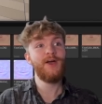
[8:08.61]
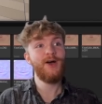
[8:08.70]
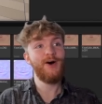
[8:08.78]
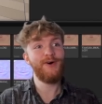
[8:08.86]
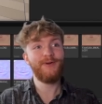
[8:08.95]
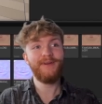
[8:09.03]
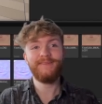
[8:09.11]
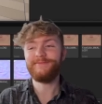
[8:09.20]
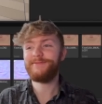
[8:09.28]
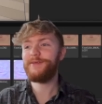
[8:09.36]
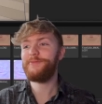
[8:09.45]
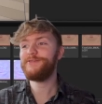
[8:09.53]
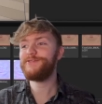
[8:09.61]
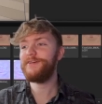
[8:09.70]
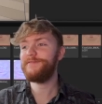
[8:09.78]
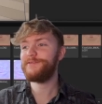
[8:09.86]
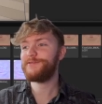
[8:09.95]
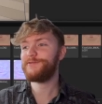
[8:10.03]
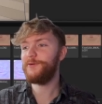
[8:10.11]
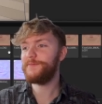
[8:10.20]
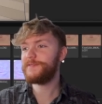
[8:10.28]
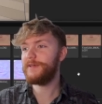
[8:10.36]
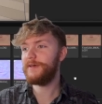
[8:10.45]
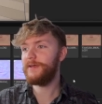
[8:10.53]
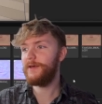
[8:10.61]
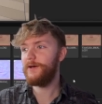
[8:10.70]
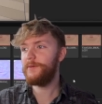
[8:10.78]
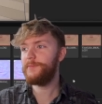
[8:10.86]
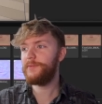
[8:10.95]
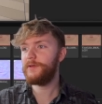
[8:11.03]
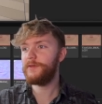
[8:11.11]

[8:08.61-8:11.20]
All right, once you have your sculpt set up,